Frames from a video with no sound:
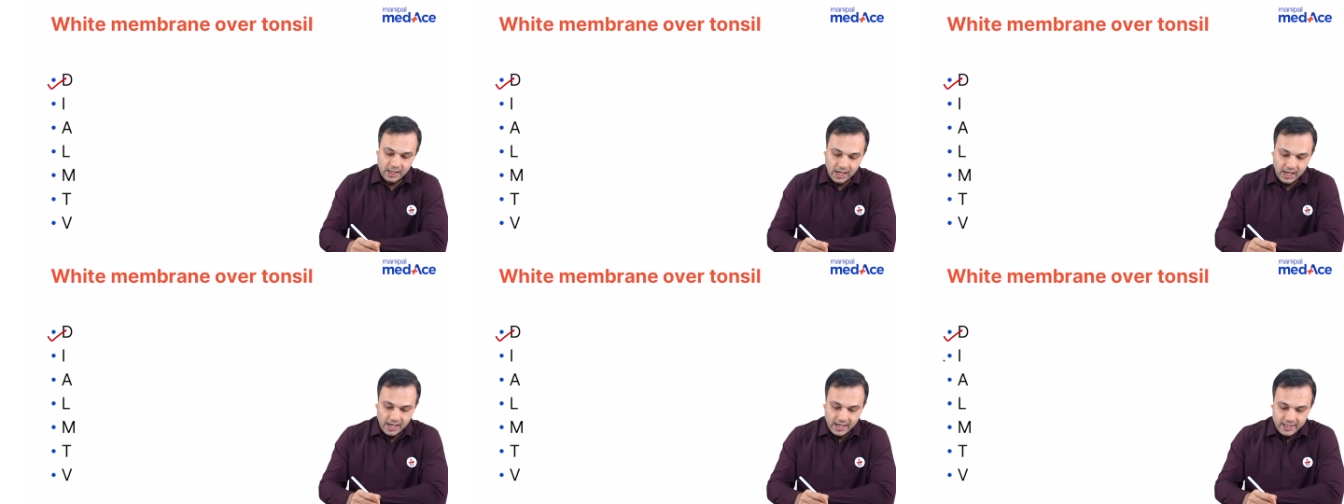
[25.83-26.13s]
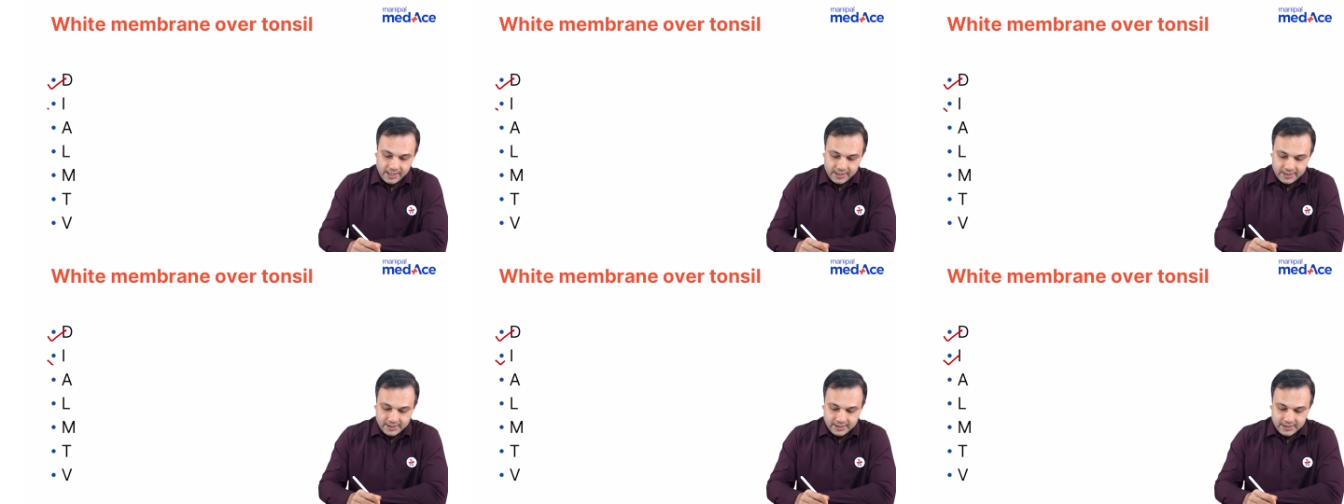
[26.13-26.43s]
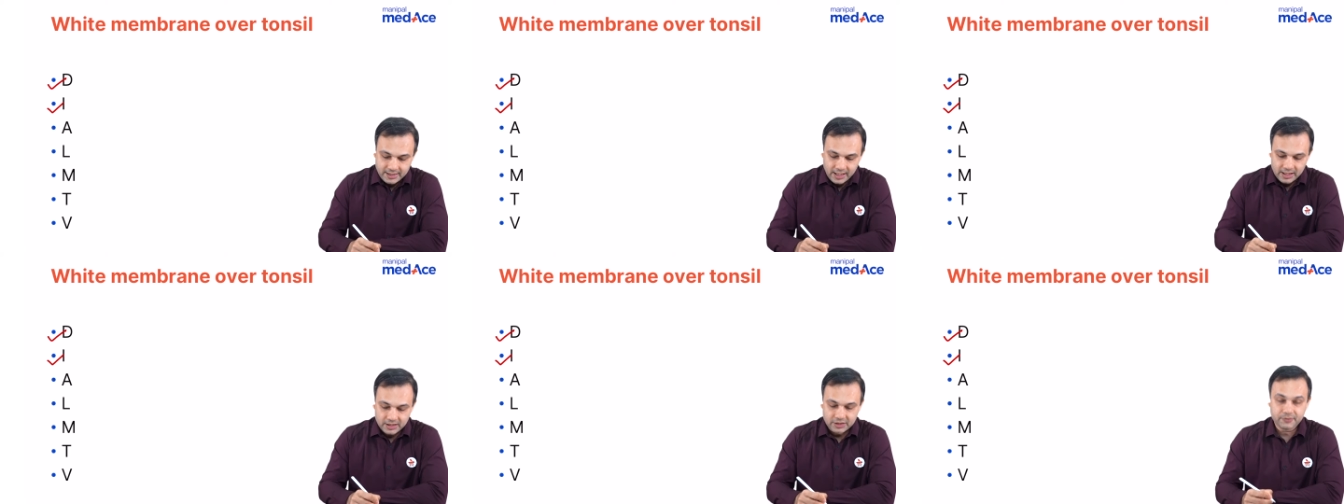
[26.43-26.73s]
I
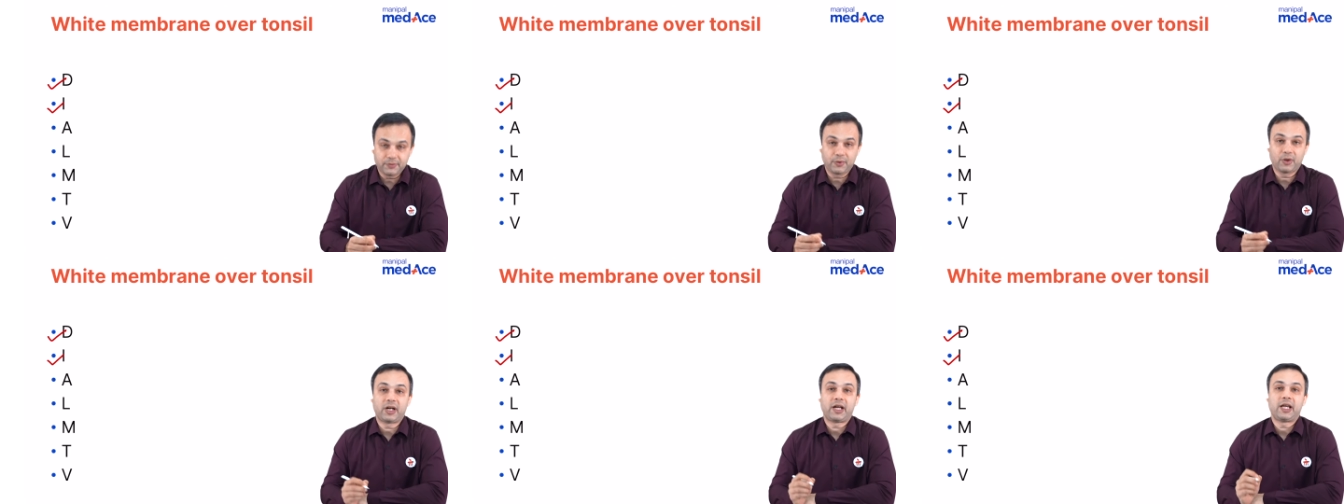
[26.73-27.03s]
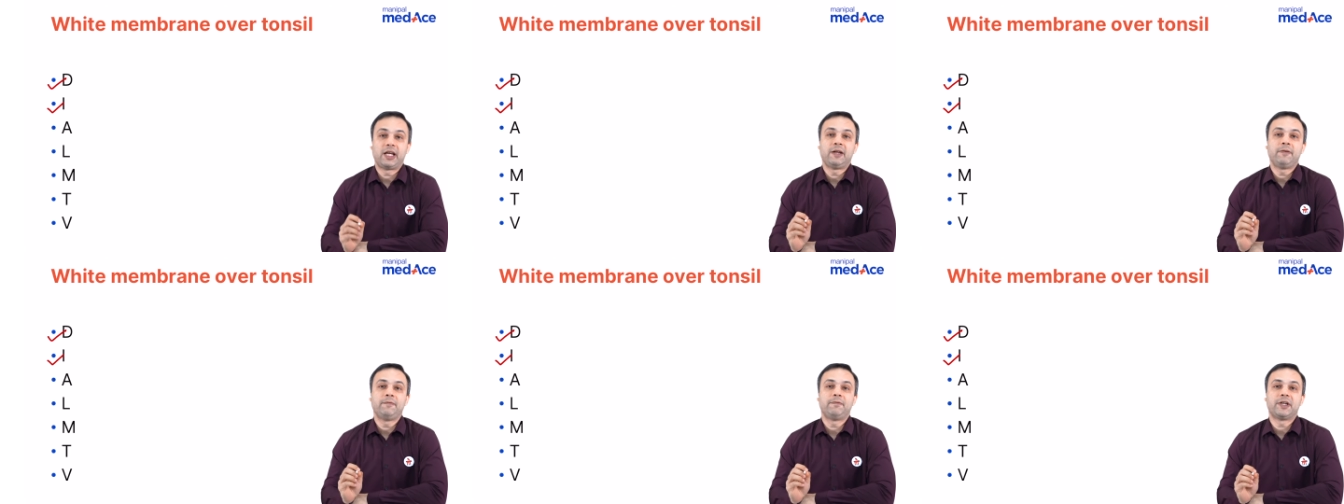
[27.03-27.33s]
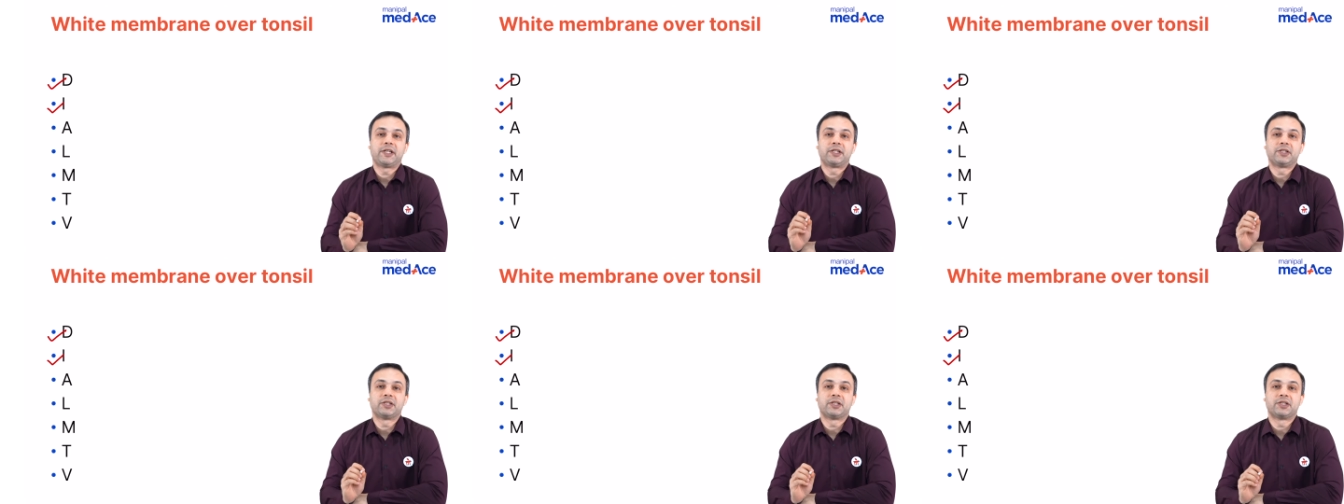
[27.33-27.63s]
stands for
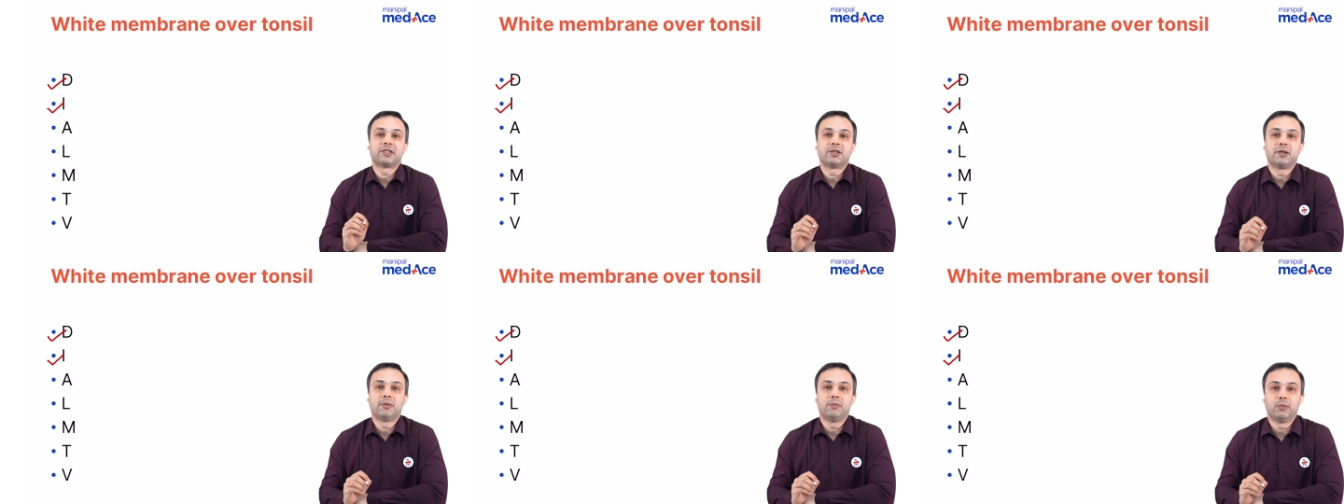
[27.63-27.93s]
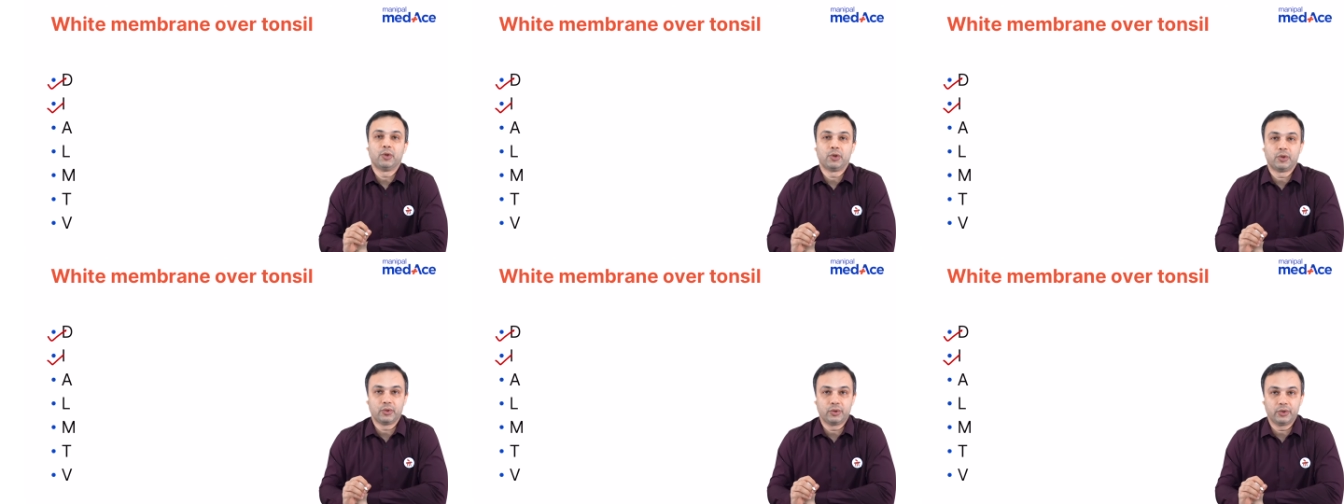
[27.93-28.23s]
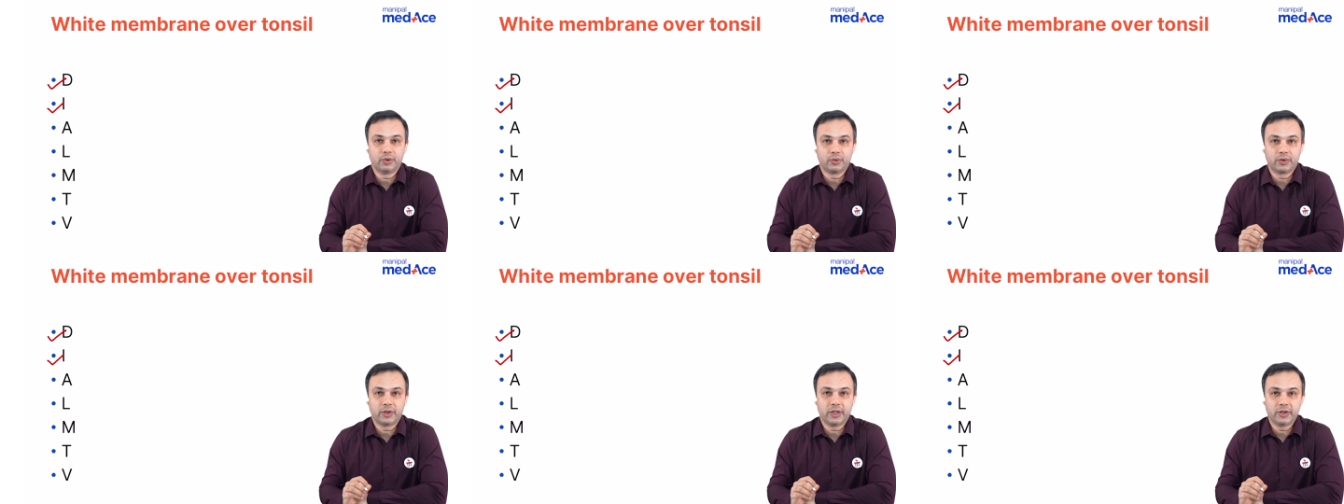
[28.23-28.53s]
infectious
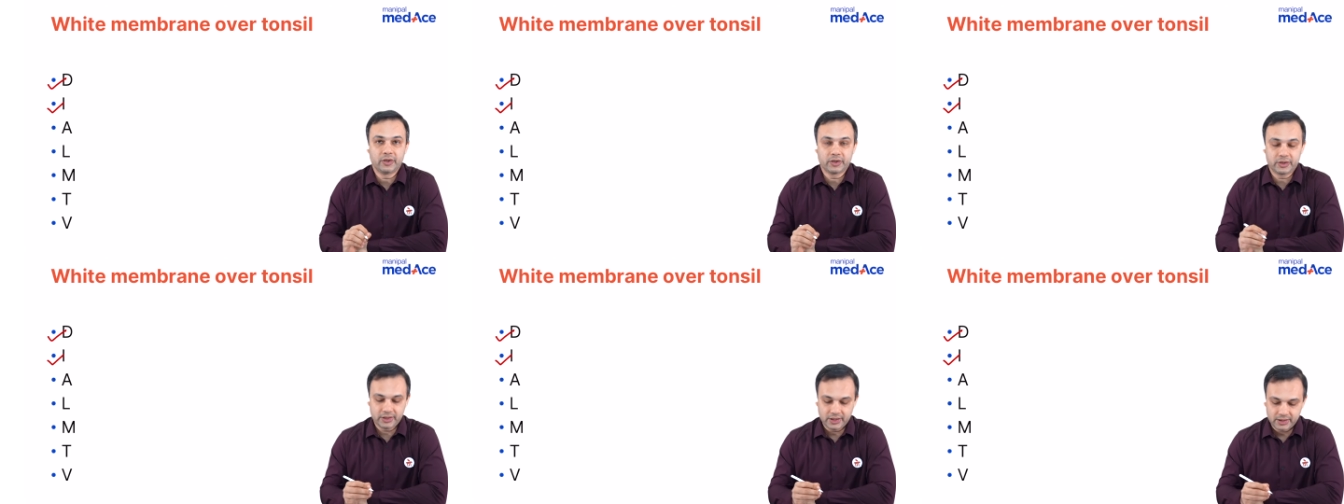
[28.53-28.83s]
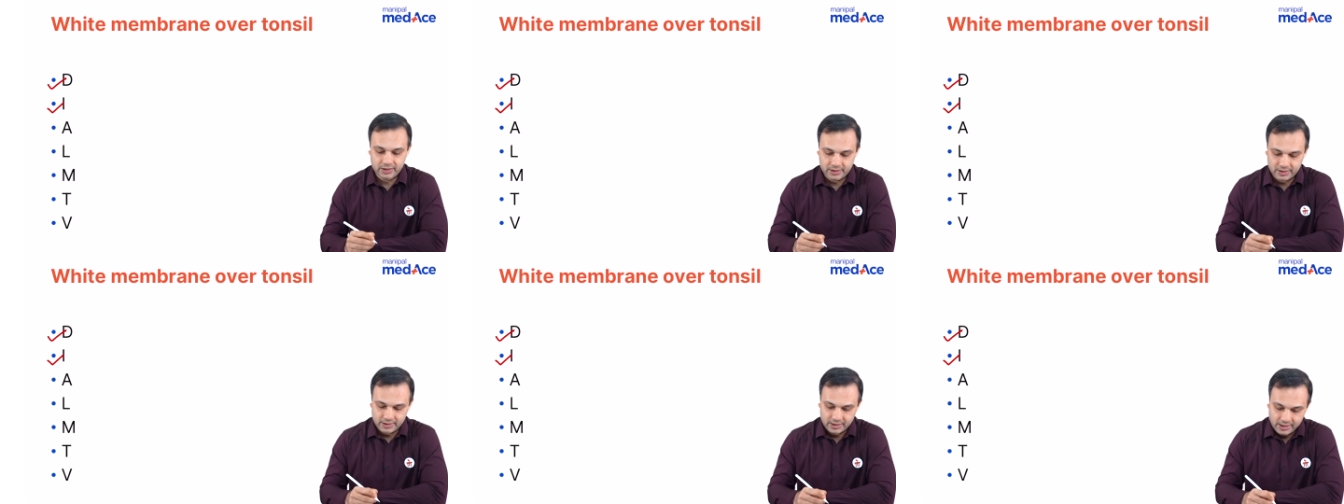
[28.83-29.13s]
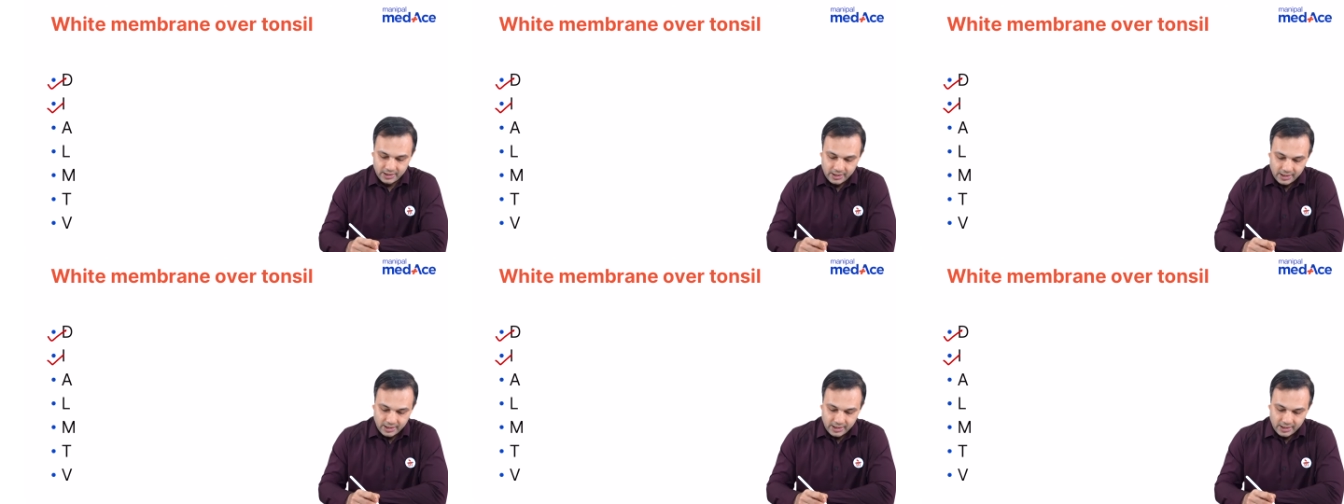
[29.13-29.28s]
mononucleosis.